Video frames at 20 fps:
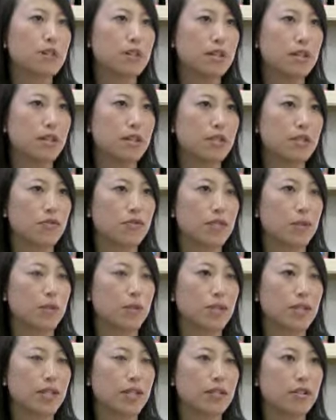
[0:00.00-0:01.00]
need to
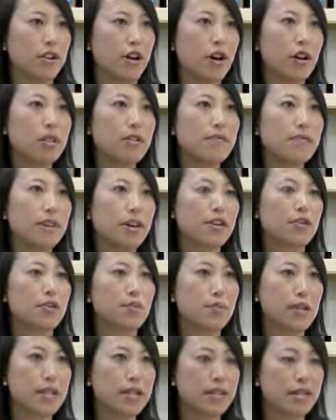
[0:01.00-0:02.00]
represent all of the other
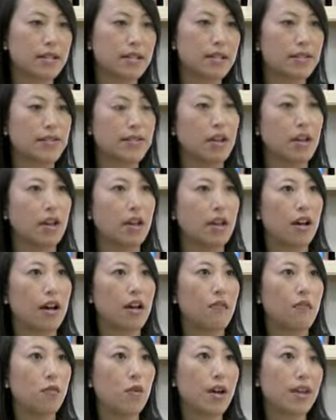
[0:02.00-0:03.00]
pieces
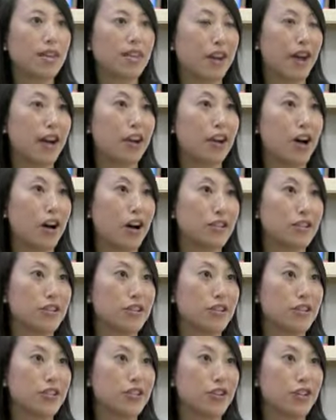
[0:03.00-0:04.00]
of what that
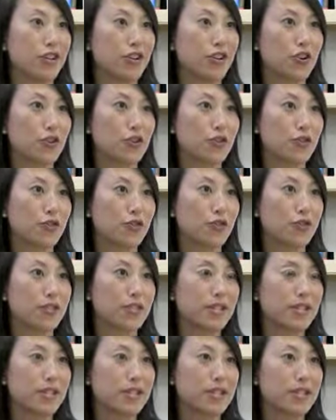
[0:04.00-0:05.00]
college or
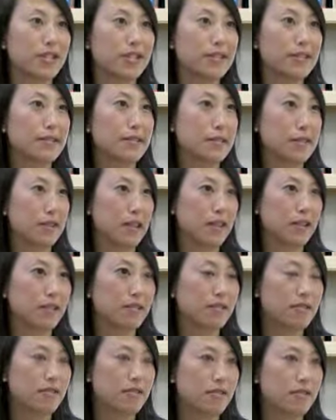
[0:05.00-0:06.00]
university is seeking,
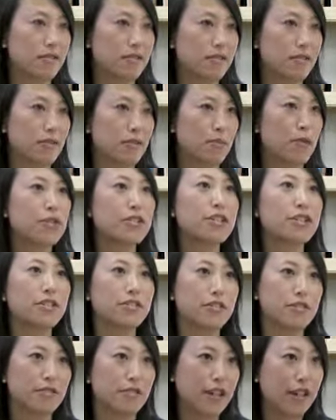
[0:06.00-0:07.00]

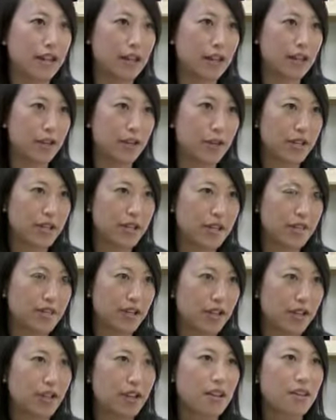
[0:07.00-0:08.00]
particularly academics.
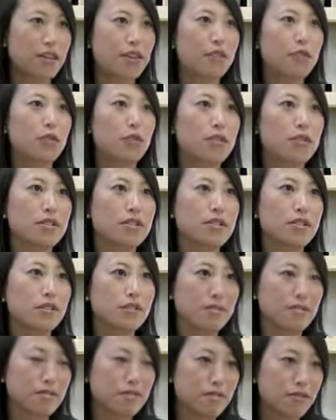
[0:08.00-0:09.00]
Then, of course,
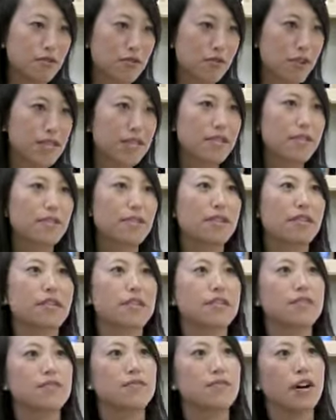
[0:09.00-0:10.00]
the rest of the
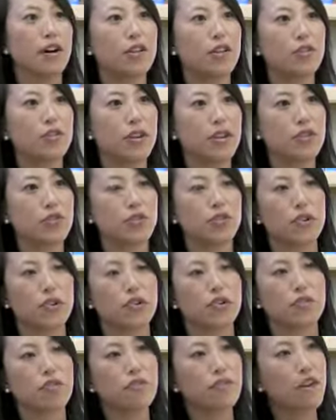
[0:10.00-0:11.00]
things follow: the
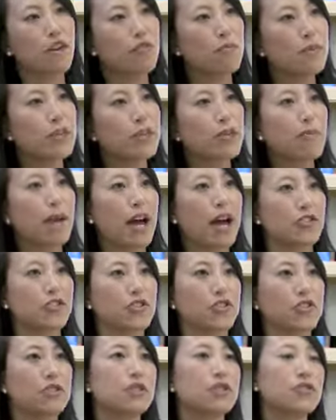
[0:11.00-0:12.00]
extracurricular involvement, the
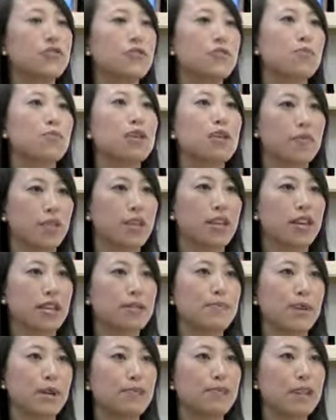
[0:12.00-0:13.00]
passion, the leadership, whatever the
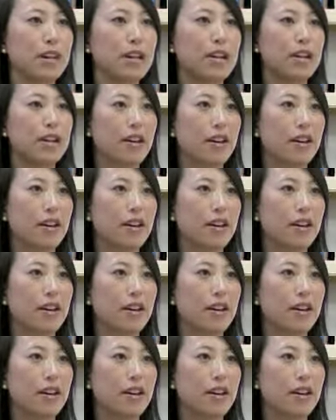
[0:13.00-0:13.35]
case might be.